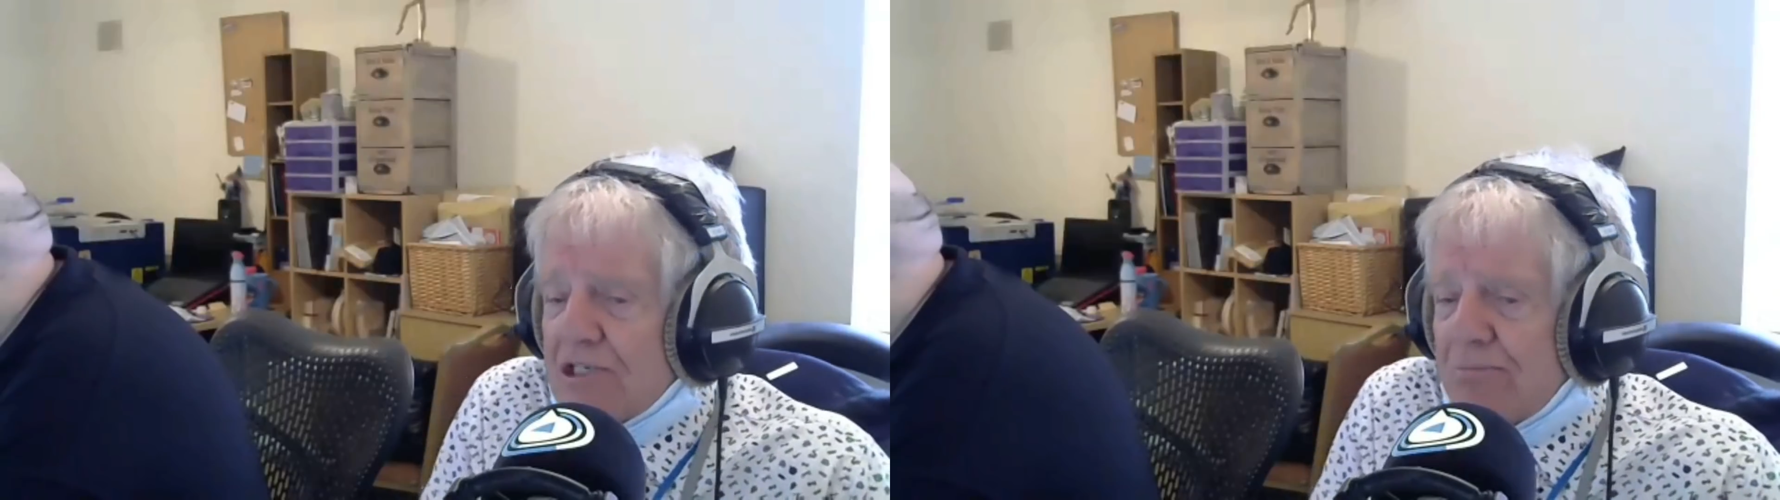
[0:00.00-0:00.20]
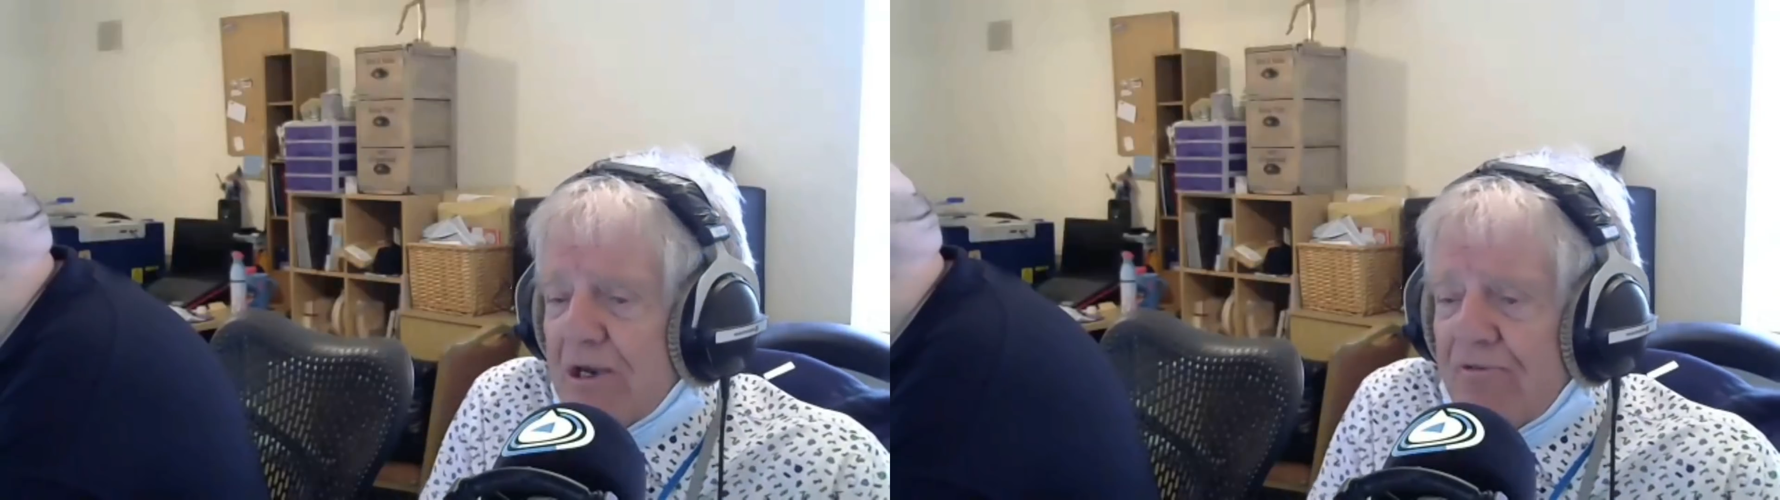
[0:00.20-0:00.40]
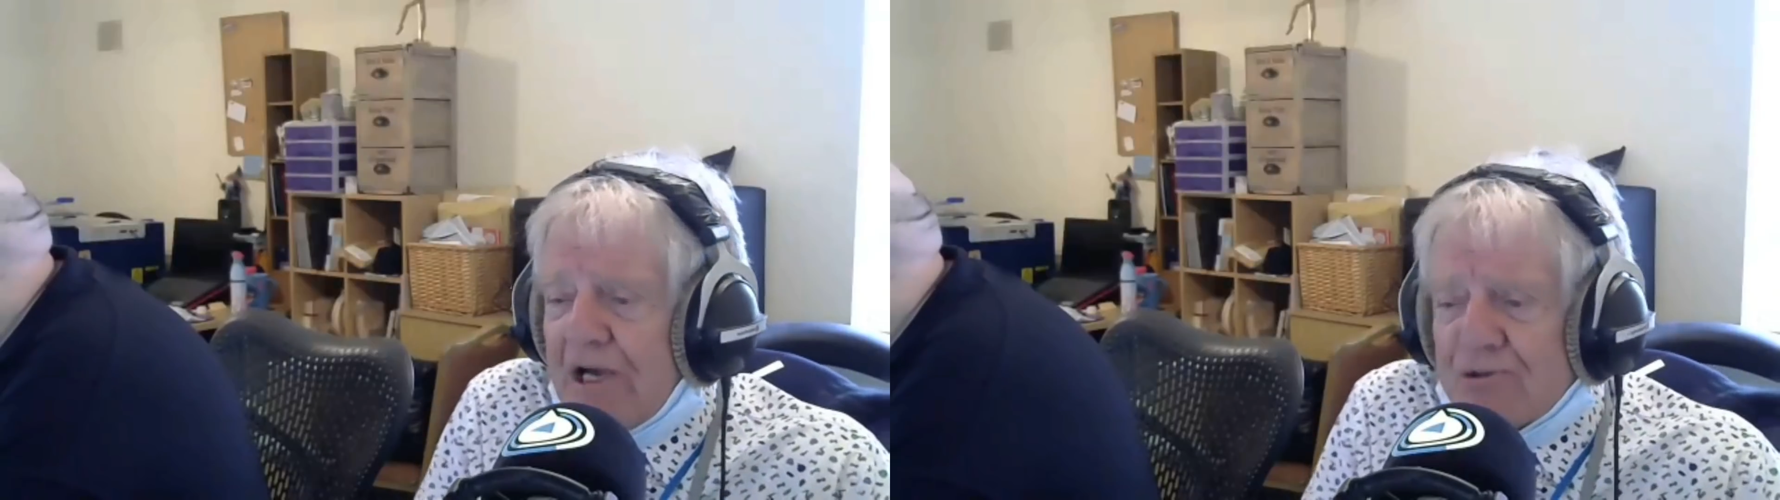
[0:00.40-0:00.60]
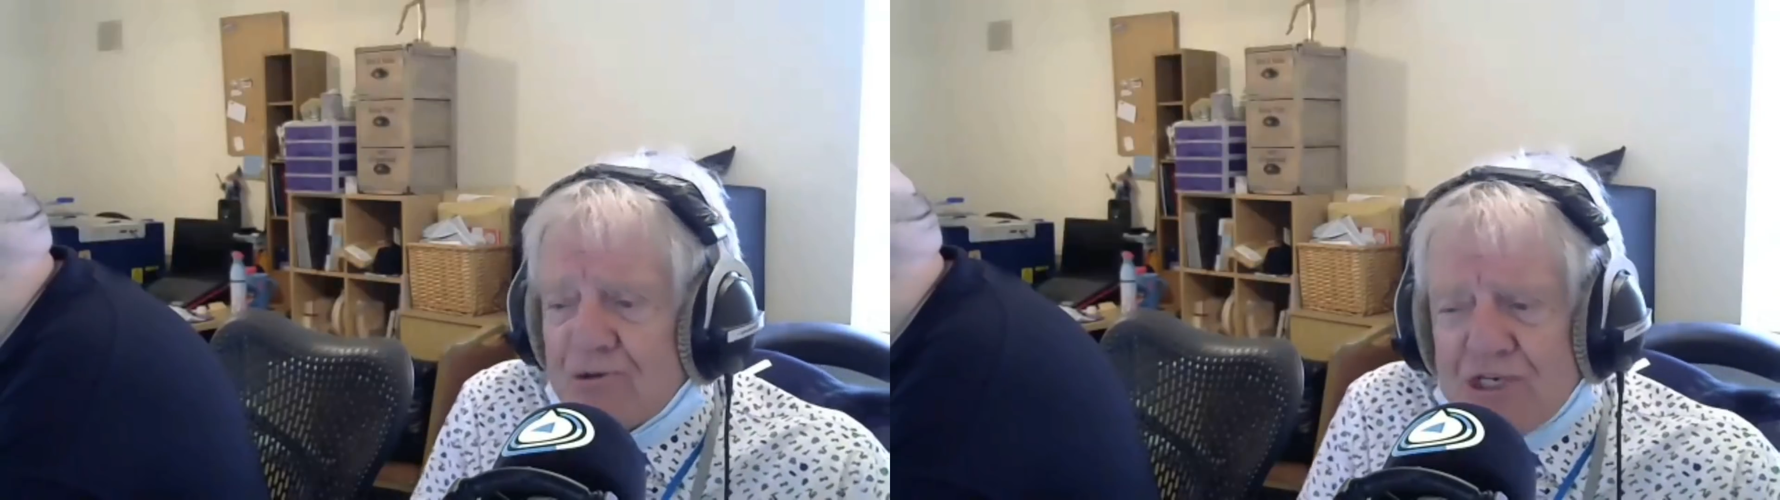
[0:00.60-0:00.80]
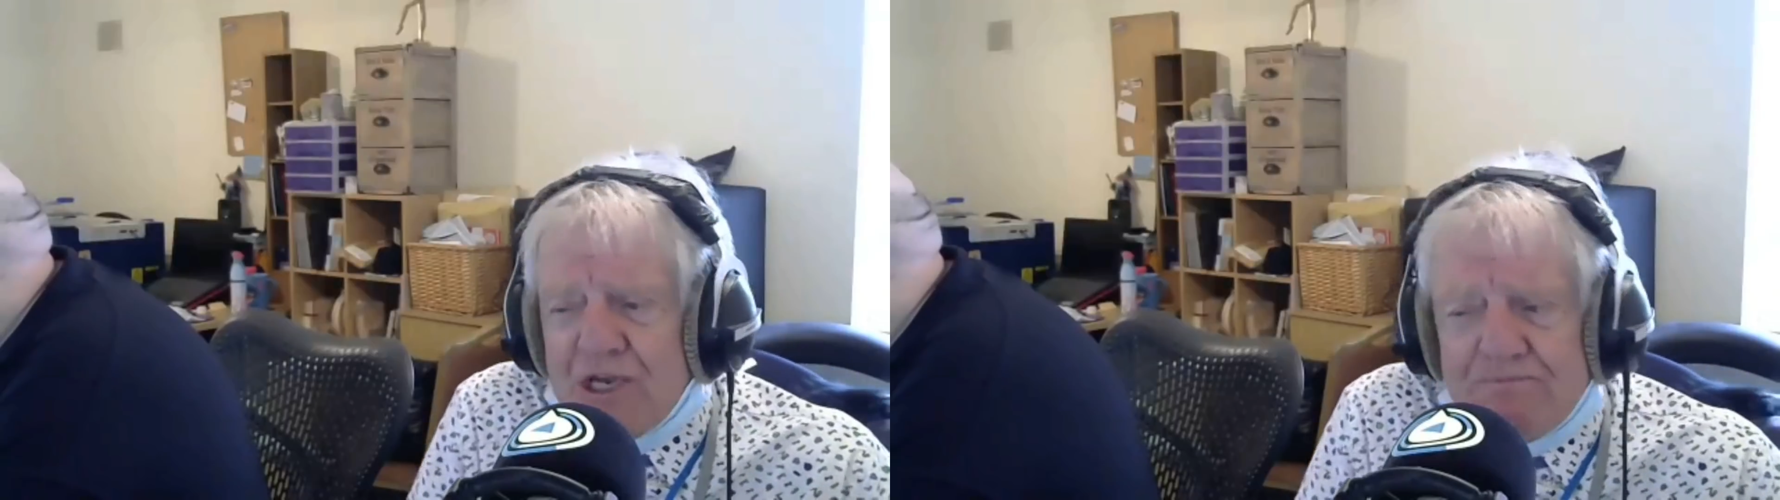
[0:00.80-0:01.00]
the big factor
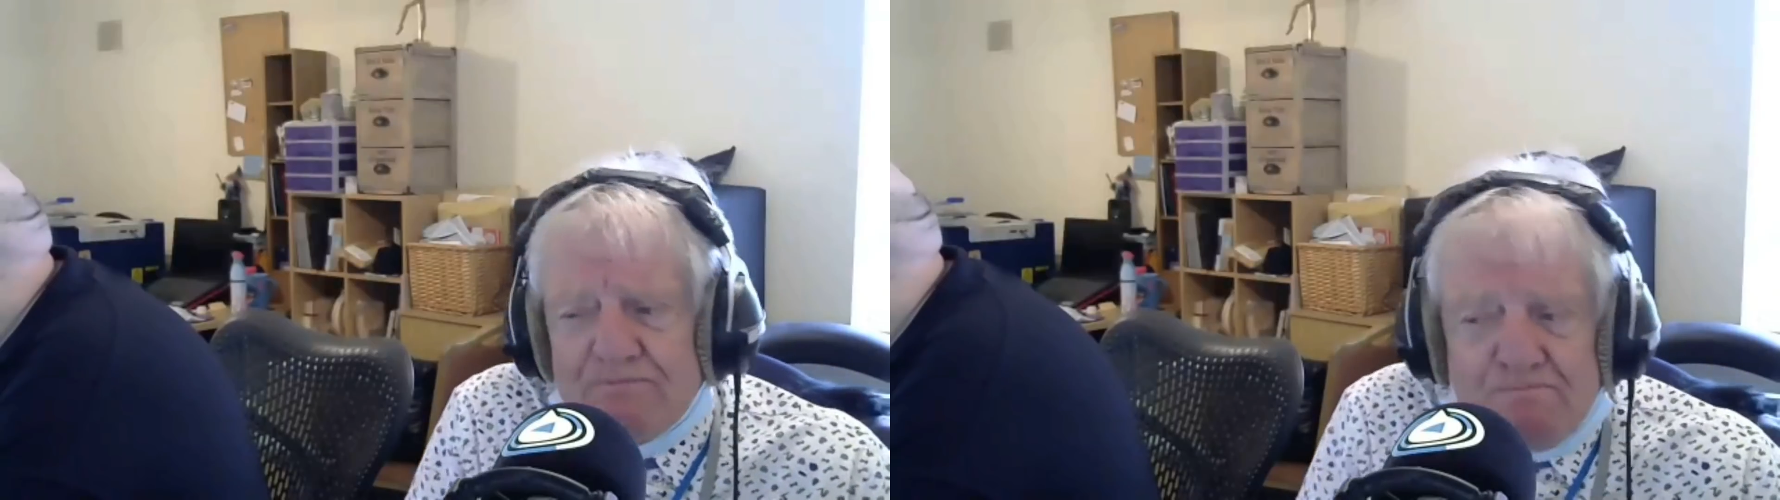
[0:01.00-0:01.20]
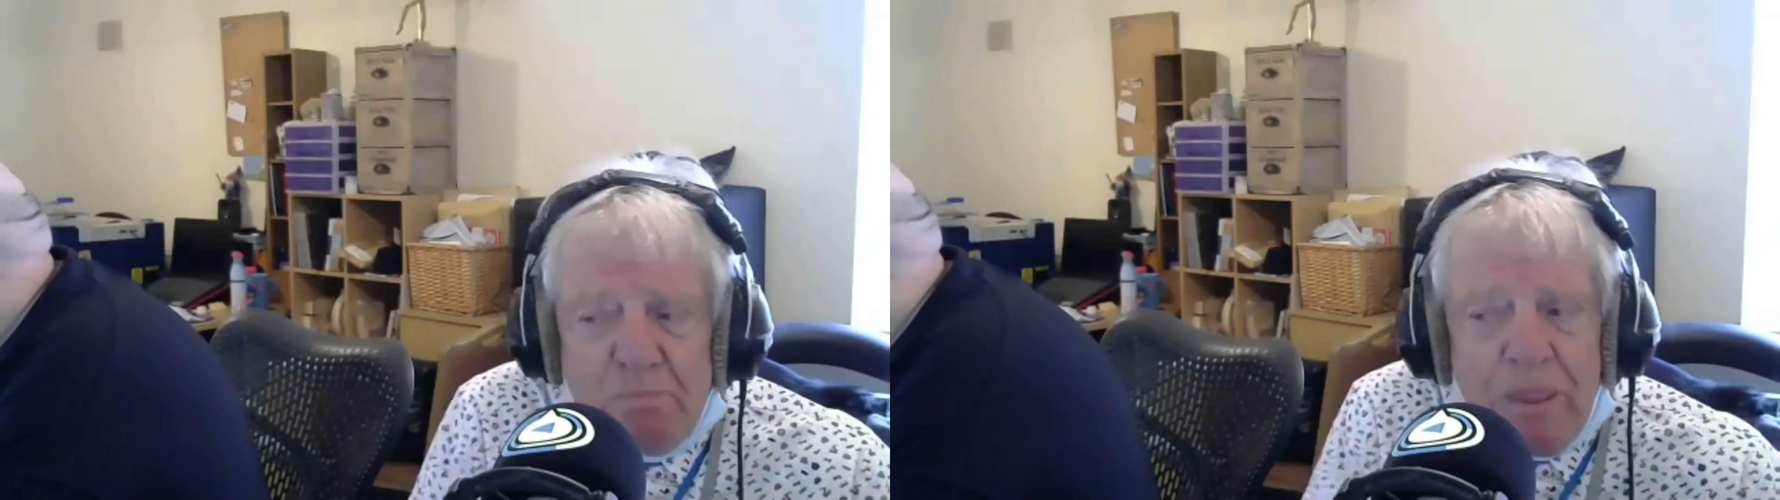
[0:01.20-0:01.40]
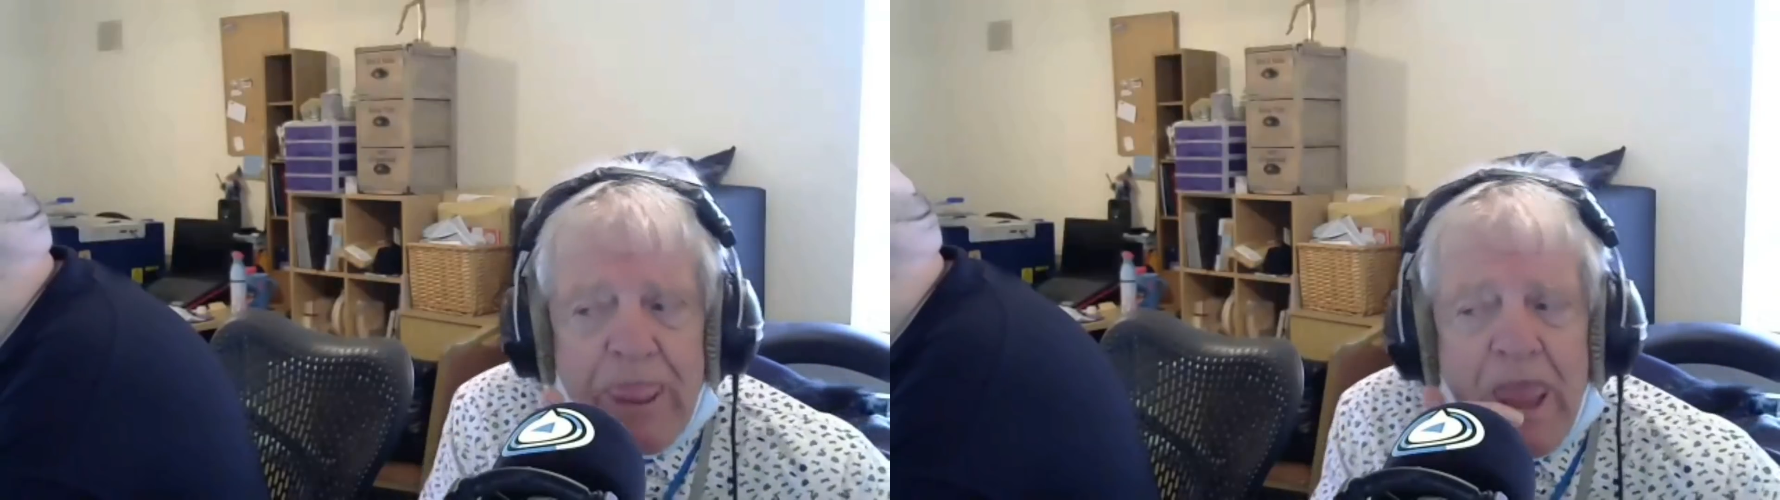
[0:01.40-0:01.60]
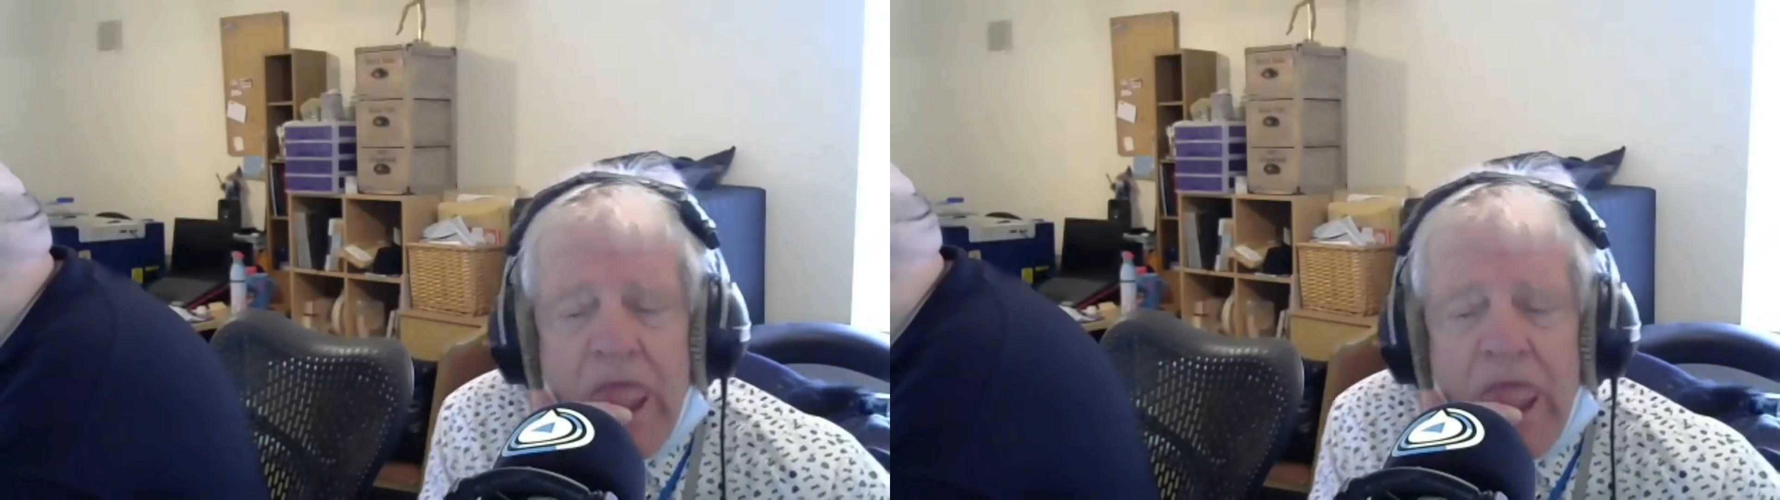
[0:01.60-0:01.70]
isn't it oh,